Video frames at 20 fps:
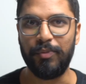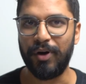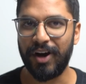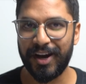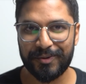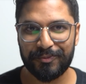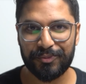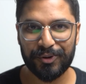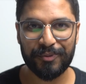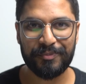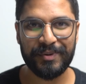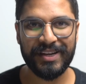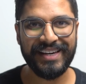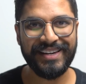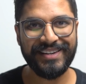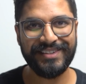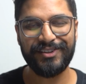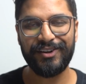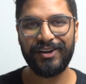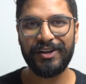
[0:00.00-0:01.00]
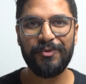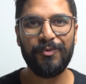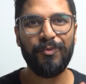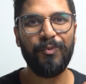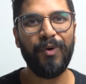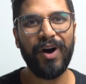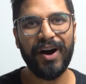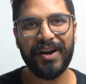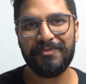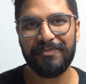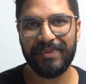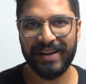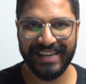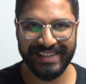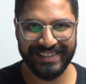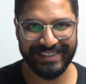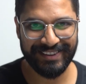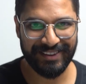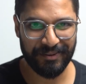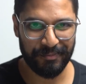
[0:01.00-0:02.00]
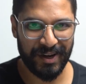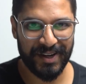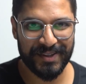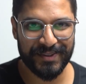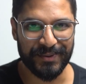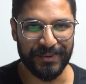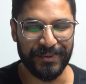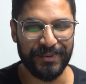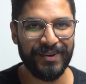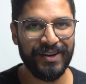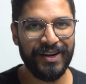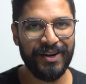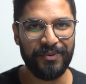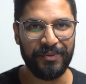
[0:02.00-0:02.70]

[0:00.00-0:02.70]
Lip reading: Buying property is only one piece of the puzzle.